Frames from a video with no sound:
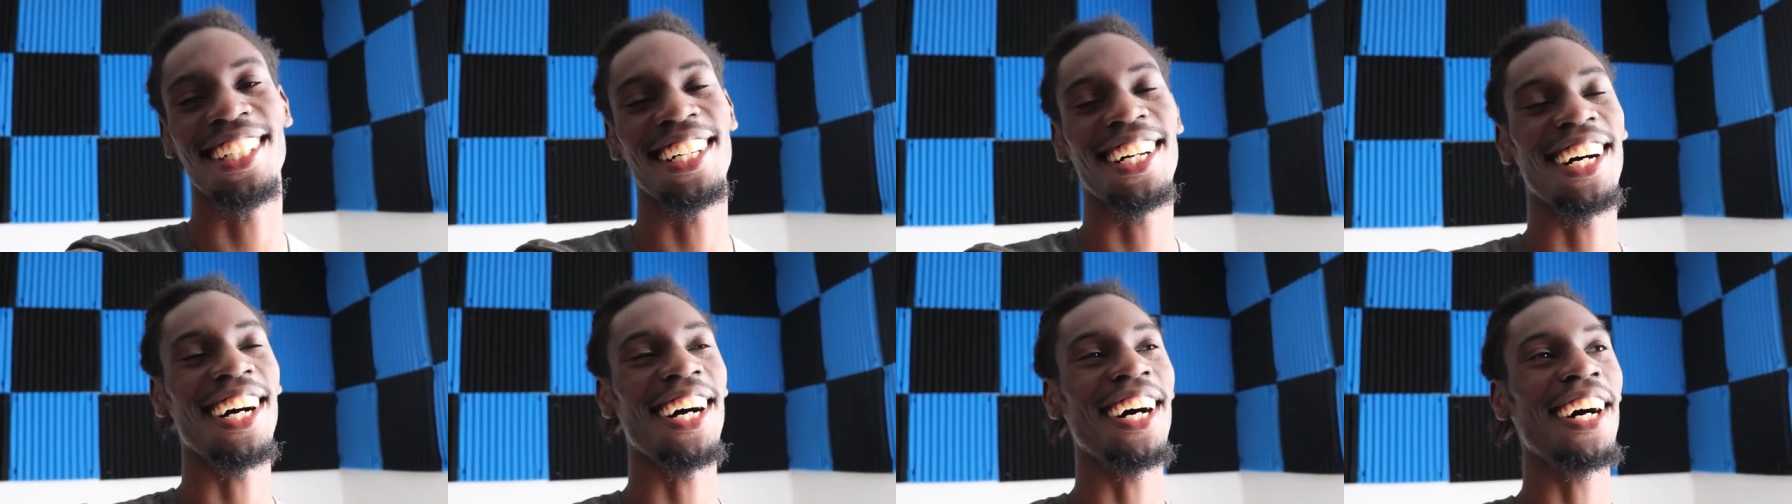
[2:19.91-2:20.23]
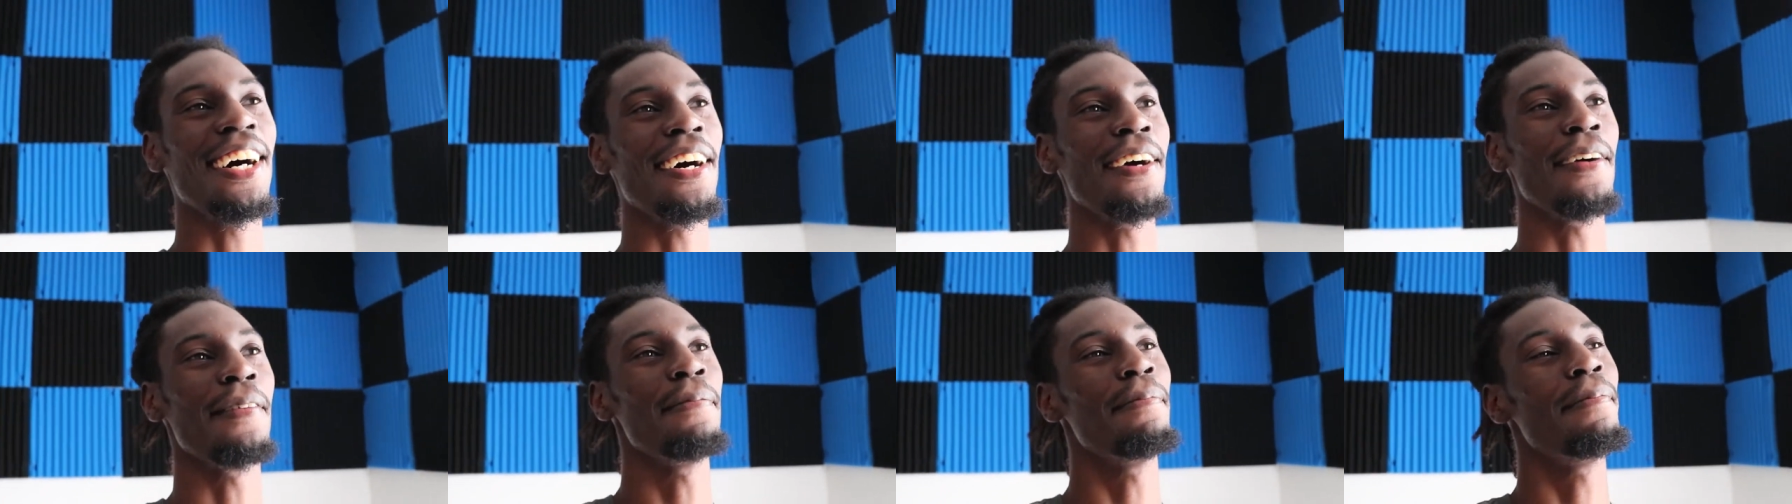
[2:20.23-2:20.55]

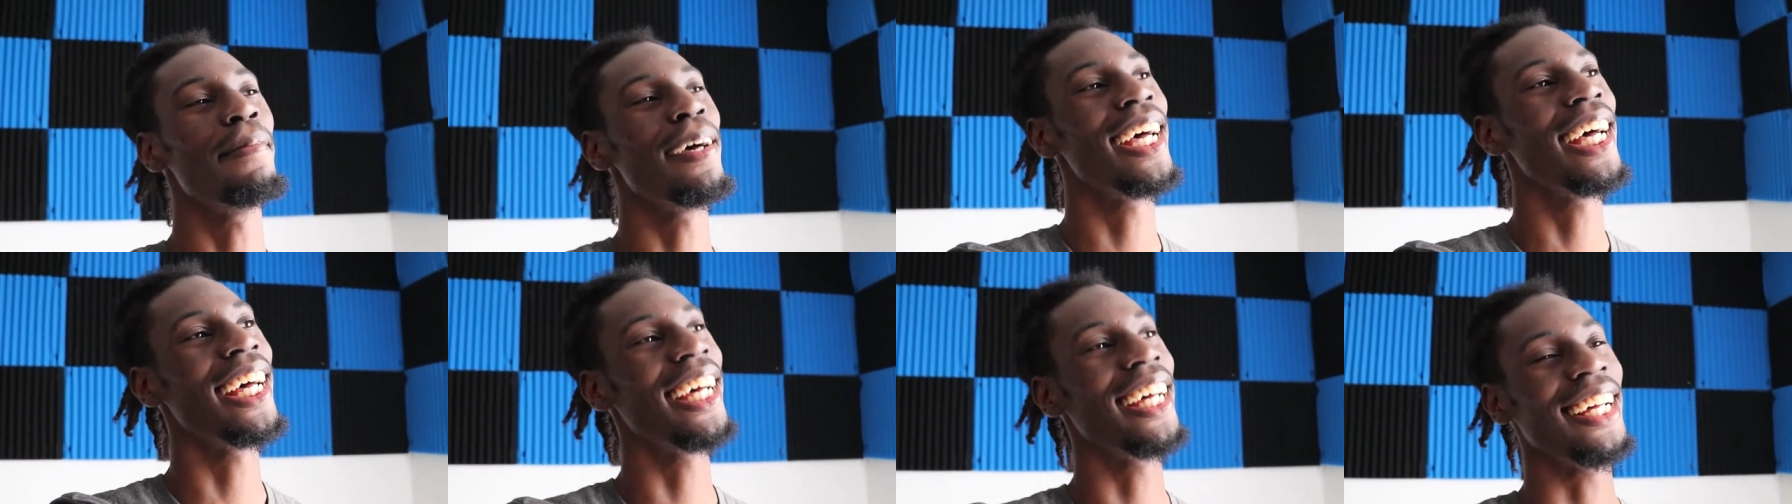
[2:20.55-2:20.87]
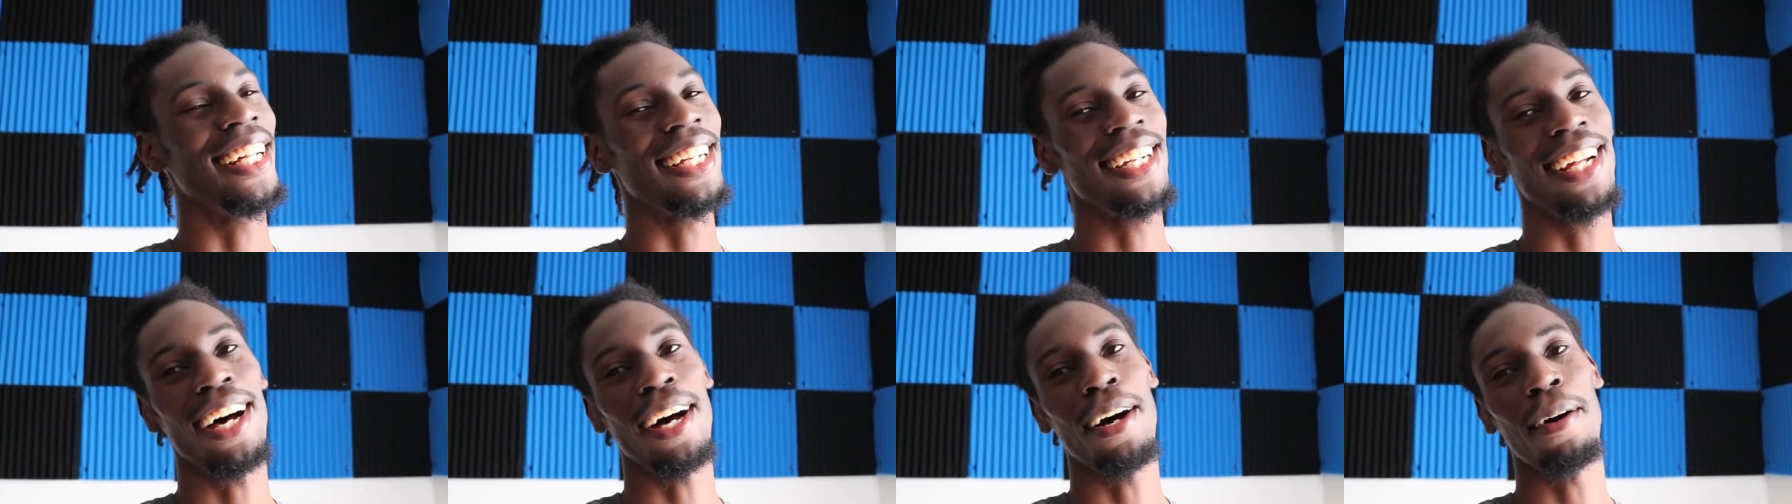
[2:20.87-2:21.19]
Oh
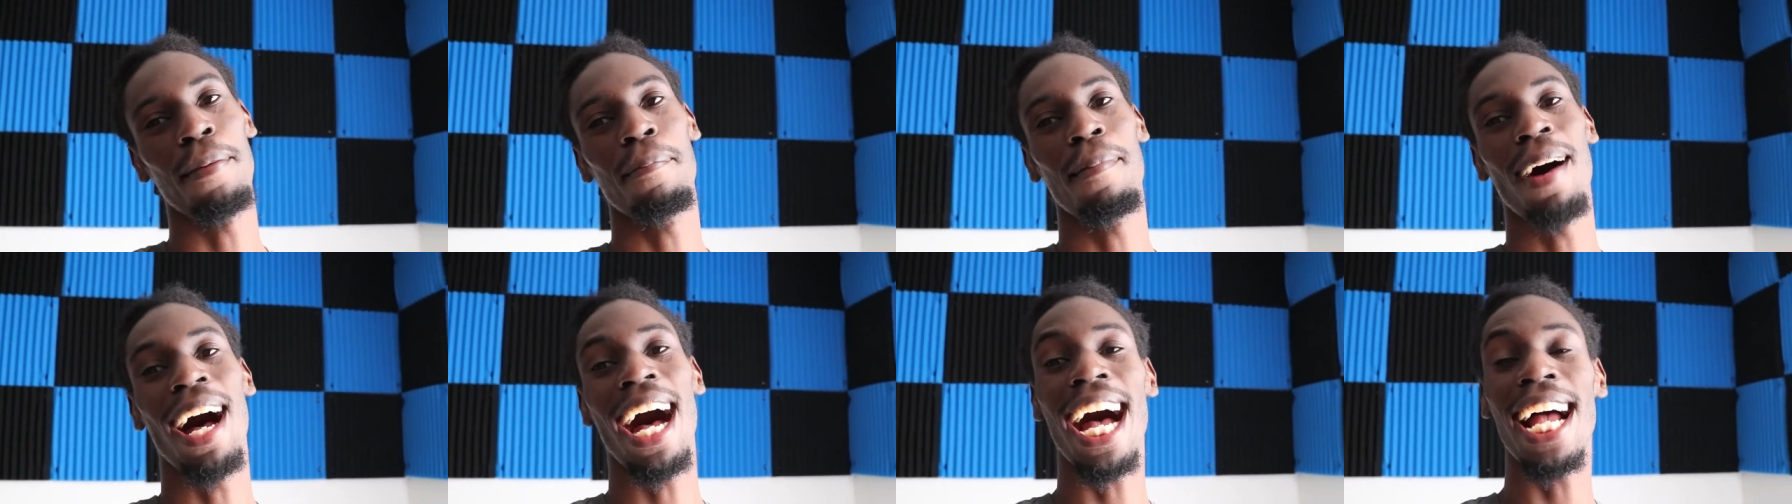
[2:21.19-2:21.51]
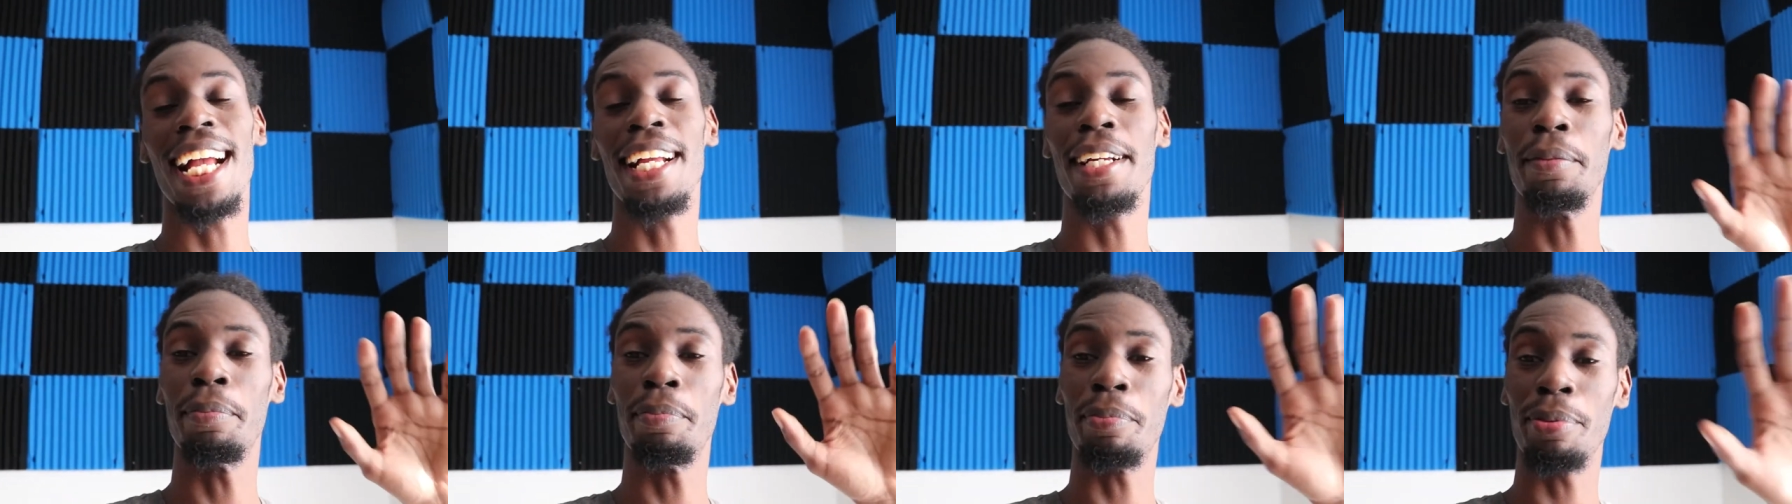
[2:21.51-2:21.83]
man, I
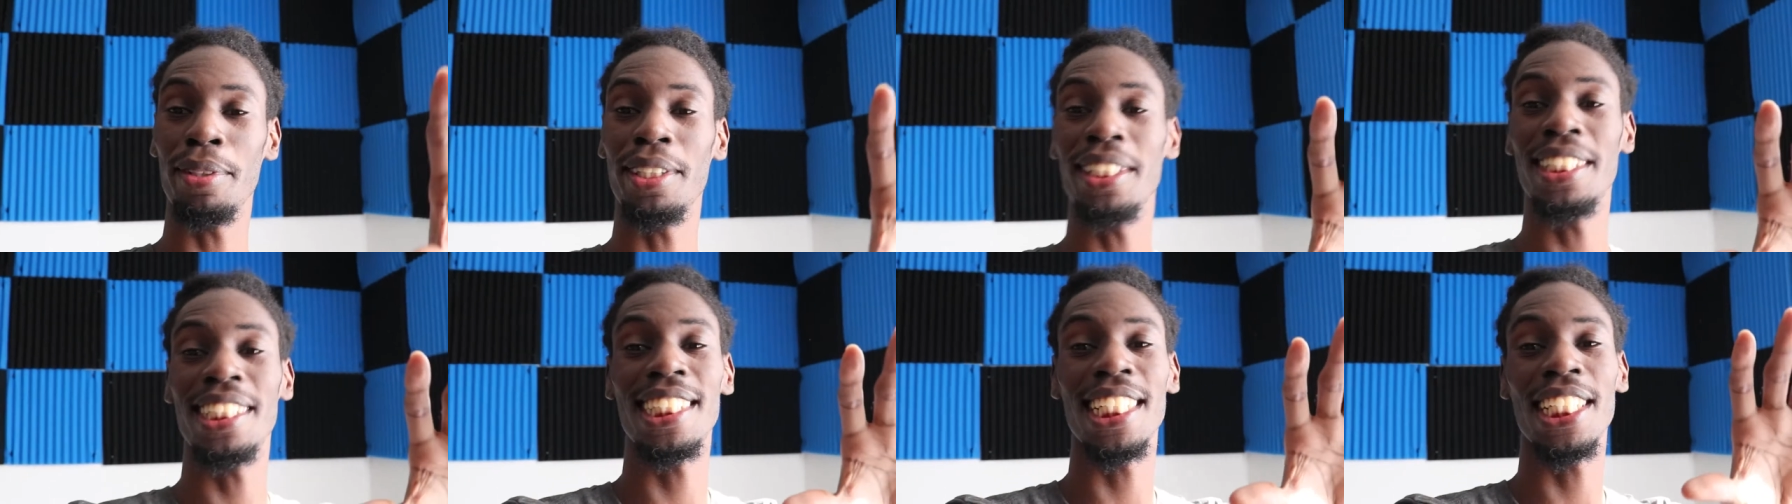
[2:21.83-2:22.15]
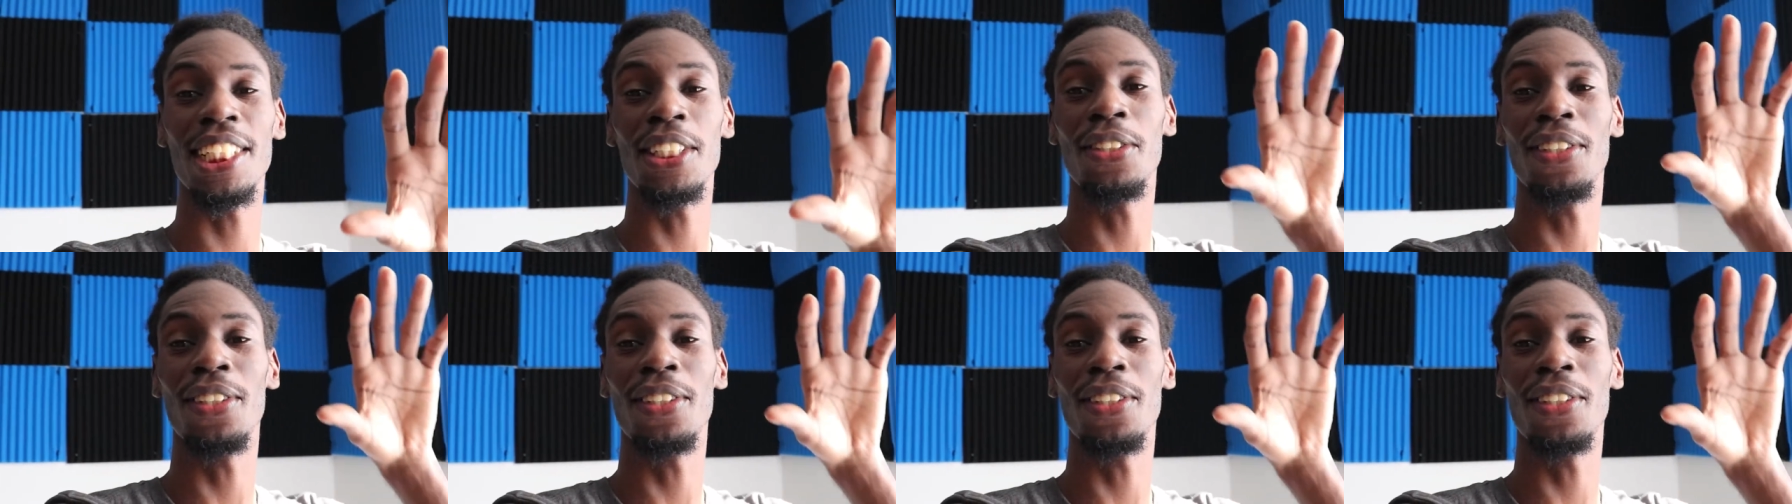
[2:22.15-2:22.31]
appreciate